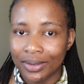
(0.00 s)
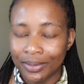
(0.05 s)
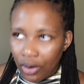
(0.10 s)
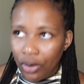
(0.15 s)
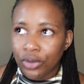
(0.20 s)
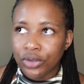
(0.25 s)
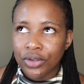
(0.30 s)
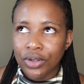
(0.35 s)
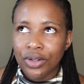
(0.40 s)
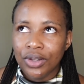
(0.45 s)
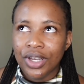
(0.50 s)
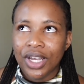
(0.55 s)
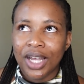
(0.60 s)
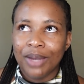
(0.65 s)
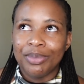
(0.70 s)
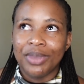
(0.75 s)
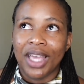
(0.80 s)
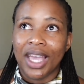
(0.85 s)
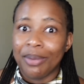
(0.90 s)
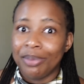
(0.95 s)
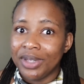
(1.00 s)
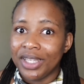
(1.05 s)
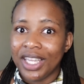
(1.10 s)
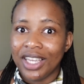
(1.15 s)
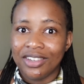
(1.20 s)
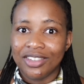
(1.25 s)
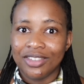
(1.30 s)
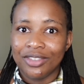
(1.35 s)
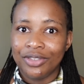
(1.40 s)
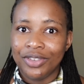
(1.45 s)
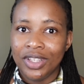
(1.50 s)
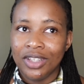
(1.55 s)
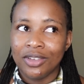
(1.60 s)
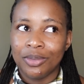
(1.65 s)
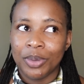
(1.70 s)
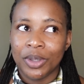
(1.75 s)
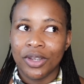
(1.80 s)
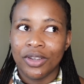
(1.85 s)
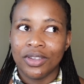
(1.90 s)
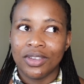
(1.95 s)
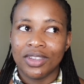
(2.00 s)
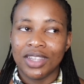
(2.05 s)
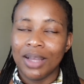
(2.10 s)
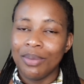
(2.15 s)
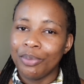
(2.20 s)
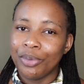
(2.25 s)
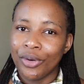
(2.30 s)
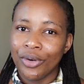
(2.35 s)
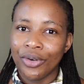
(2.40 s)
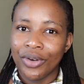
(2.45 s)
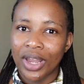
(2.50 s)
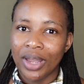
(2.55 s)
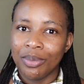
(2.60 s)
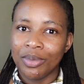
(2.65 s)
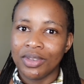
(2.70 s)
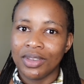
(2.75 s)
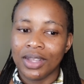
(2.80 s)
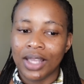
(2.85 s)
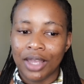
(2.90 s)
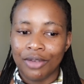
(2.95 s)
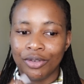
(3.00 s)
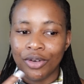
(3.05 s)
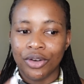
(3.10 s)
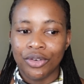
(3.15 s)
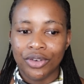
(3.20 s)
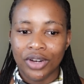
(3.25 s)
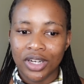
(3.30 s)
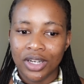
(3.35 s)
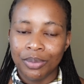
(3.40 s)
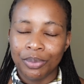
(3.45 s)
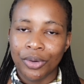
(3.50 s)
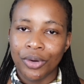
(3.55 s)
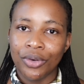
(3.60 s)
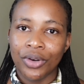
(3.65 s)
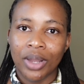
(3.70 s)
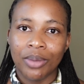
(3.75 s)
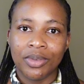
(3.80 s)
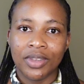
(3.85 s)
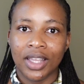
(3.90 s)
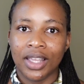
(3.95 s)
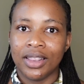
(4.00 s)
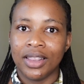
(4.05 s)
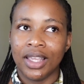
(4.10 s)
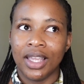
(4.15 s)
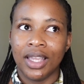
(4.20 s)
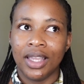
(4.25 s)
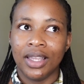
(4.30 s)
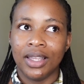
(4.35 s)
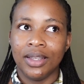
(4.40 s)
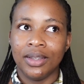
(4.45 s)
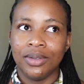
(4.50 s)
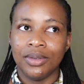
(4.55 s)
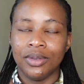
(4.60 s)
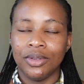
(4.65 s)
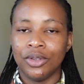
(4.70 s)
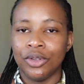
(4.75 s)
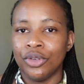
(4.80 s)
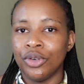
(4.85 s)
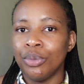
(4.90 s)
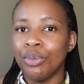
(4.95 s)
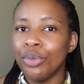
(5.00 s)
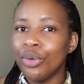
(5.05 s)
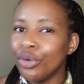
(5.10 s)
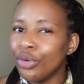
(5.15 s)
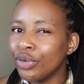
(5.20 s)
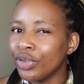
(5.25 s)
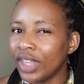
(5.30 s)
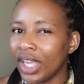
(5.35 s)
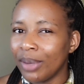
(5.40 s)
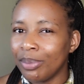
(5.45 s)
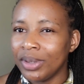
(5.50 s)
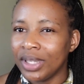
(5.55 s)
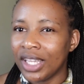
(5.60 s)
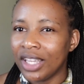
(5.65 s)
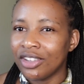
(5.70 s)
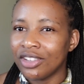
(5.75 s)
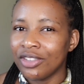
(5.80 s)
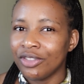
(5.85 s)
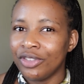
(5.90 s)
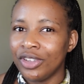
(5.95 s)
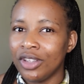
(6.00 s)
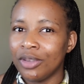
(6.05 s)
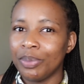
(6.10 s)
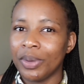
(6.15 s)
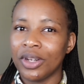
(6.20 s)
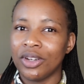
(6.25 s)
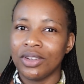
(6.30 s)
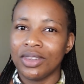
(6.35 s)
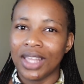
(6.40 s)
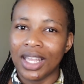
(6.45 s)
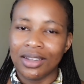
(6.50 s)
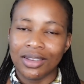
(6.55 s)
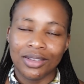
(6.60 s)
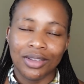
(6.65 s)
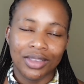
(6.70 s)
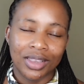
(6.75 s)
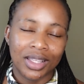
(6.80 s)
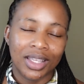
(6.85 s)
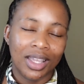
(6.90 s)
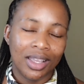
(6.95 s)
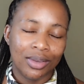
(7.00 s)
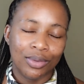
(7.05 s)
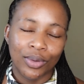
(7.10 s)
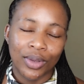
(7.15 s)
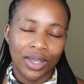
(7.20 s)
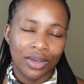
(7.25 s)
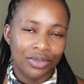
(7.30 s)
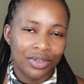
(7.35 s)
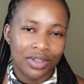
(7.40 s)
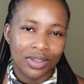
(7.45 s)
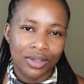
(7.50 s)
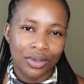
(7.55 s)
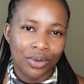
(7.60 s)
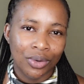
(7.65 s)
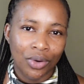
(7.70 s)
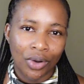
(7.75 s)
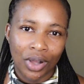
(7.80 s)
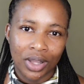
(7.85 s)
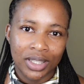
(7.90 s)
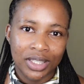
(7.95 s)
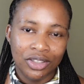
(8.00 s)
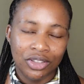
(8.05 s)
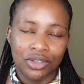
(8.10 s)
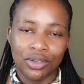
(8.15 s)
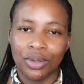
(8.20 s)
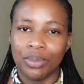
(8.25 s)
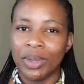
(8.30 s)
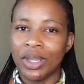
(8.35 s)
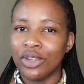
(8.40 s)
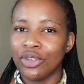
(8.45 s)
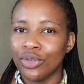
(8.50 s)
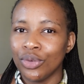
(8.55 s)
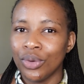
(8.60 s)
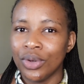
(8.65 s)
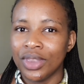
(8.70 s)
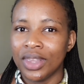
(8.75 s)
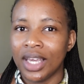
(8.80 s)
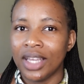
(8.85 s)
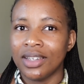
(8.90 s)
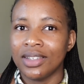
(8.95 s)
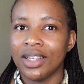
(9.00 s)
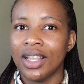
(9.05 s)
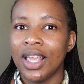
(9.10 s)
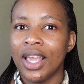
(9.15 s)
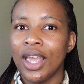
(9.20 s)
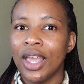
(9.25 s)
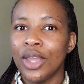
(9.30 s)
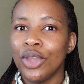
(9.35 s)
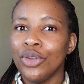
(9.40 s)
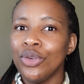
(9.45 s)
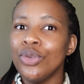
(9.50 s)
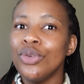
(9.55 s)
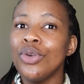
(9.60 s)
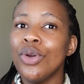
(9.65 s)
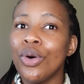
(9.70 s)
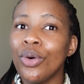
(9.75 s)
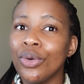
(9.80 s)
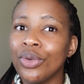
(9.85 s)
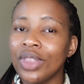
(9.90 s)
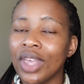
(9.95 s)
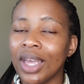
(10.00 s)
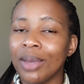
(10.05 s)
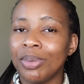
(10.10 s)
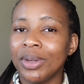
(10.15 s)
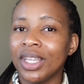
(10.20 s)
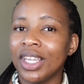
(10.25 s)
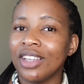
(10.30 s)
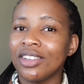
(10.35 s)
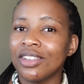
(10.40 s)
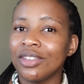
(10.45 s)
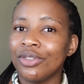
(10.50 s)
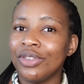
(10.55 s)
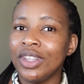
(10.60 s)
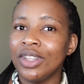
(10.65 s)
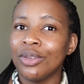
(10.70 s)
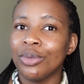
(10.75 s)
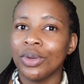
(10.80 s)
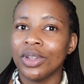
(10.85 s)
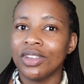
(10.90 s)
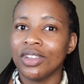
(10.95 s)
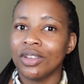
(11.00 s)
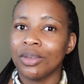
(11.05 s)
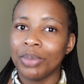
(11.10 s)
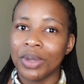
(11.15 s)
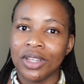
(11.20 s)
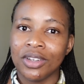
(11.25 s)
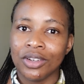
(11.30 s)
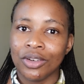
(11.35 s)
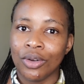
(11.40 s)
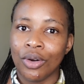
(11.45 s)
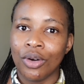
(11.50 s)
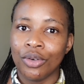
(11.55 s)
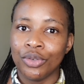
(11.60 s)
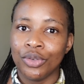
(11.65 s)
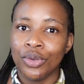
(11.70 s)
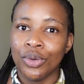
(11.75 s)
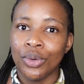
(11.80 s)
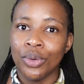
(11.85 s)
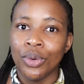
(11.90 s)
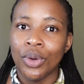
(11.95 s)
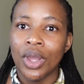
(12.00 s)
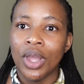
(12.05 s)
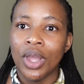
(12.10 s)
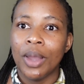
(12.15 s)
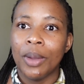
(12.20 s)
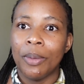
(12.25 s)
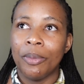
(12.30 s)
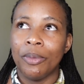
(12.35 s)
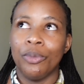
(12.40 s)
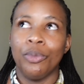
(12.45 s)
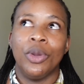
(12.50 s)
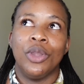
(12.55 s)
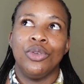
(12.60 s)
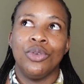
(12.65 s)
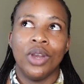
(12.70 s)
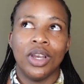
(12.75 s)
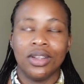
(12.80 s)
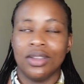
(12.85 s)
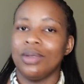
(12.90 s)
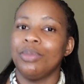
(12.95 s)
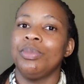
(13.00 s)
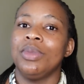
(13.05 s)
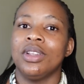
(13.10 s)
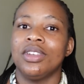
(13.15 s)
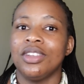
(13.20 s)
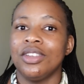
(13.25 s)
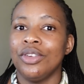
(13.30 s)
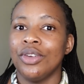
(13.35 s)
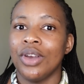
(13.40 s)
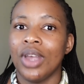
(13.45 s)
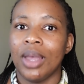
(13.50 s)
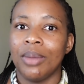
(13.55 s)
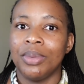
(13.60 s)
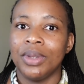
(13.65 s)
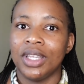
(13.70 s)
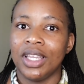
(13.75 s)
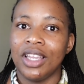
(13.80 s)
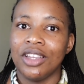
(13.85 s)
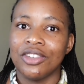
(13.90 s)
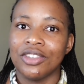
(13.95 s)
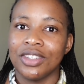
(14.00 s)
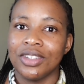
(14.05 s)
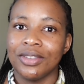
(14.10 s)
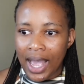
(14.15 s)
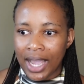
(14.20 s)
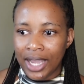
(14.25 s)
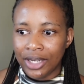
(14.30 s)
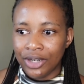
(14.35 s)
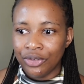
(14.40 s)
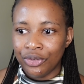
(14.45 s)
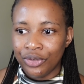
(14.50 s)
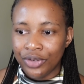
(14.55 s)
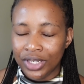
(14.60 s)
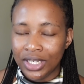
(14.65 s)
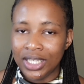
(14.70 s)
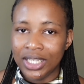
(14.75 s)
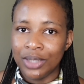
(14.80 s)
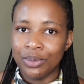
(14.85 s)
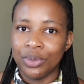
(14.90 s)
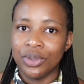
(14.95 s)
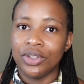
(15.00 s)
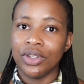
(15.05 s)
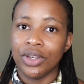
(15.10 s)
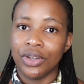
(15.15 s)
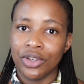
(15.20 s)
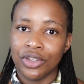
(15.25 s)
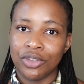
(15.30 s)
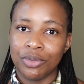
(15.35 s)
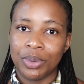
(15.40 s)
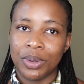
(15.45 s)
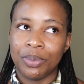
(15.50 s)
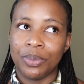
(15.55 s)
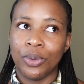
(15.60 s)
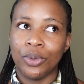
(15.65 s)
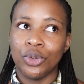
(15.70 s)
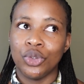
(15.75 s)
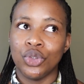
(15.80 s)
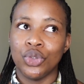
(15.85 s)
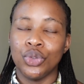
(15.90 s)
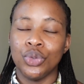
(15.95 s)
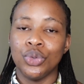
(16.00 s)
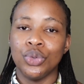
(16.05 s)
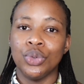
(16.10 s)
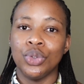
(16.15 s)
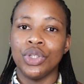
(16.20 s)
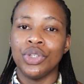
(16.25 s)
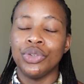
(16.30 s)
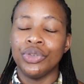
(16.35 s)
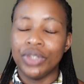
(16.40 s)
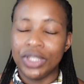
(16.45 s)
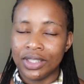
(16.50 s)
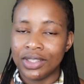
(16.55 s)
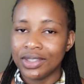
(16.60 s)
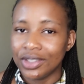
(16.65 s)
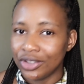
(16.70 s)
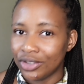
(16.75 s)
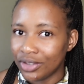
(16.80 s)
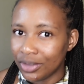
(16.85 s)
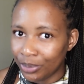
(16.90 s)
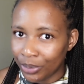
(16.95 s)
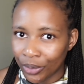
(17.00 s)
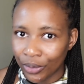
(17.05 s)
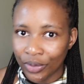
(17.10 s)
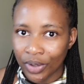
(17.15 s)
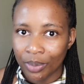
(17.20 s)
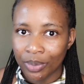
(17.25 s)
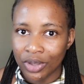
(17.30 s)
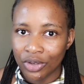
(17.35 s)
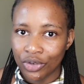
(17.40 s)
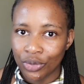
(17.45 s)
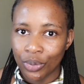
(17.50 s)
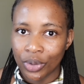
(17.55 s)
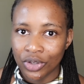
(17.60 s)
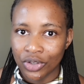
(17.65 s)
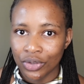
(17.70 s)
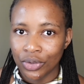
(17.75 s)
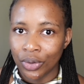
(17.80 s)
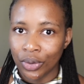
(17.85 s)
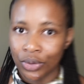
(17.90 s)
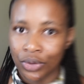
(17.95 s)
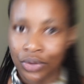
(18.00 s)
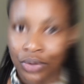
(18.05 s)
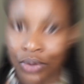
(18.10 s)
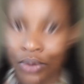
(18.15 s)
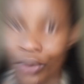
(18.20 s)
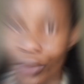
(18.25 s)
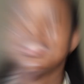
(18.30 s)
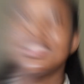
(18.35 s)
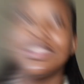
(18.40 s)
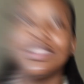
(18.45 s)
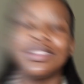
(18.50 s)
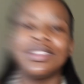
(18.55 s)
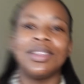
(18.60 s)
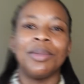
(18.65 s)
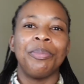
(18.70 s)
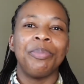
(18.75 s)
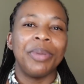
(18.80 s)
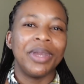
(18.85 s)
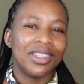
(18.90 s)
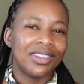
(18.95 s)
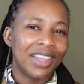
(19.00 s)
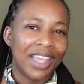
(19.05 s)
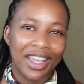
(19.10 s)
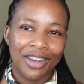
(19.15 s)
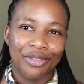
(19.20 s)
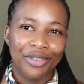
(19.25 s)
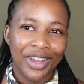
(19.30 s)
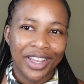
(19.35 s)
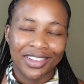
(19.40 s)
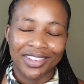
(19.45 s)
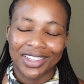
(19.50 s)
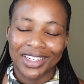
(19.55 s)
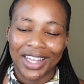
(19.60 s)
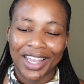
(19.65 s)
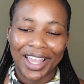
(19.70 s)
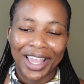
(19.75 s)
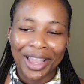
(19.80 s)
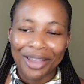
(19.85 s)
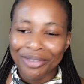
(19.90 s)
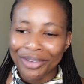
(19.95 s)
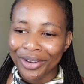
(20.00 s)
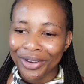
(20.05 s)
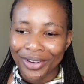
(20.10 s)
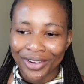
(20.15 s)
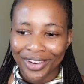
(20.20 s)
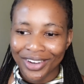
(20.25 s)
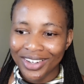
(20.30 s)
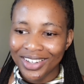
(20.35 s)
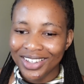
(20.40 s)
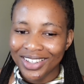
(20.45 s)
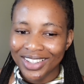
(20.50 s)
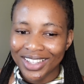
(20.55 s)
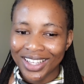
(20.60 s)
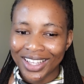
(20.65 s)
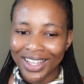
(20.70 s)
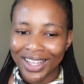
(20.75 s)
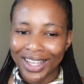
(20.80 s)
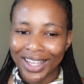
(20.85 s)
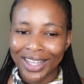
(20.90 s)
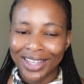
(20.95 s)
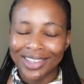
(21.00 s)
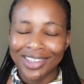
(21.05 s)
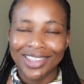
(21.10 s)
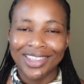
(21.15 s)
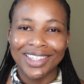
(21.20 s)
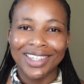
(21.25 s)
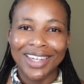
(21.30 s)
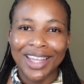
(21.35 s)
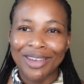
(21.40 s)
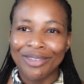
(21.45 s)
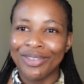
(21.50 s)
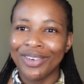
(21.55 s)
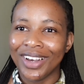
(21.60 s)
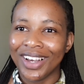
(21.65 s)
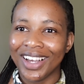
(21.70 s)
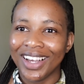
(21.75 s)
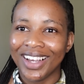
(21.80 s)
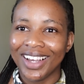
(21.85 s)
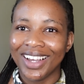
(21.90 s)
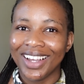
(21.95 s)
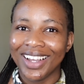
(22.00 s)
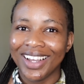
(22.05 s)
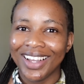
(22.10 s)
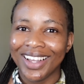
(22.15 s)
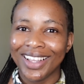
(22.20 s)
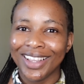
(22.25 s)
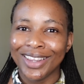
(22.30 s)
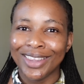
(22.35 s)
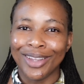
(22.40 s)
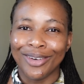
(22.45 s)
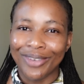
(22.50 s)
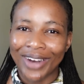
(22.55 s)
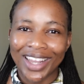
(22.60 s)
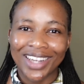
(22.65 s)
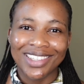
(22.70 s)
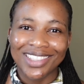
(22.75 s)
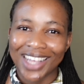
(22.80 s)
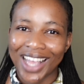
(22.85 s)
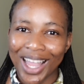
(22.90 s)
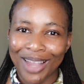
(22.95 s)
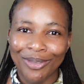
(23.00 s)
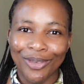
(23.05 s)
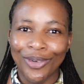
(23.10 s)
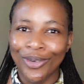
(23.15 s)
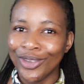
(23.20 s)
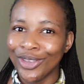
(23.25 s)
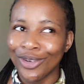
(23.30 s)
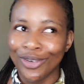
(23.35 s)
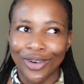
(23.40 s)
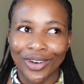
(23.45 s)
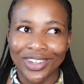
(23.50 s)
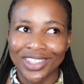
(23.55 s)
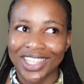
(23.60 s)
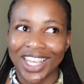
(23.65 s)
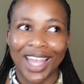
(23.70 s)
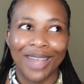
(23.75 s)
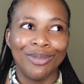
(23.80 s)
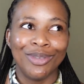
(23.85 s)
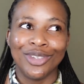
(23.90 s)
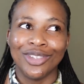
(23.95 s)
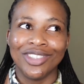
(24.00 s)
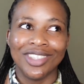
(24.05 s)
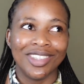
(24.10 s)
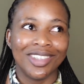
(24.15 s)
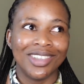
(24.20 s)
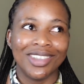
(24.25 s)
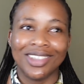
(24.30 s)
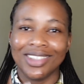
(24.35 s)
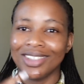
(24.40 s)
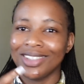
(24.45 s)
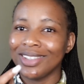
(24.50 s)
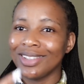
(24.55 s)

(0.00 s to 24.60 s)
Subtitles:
Also look up the application fees, because some programs have got running programs and they remove the application fees, but that's not the case for every single college. So make sure that you know the application fees, what's expected of you when you are submitting your application. I really would urge people to research the program that you want to go to. This is the best advice that I ever heard. It's never the right time or the wrong time to just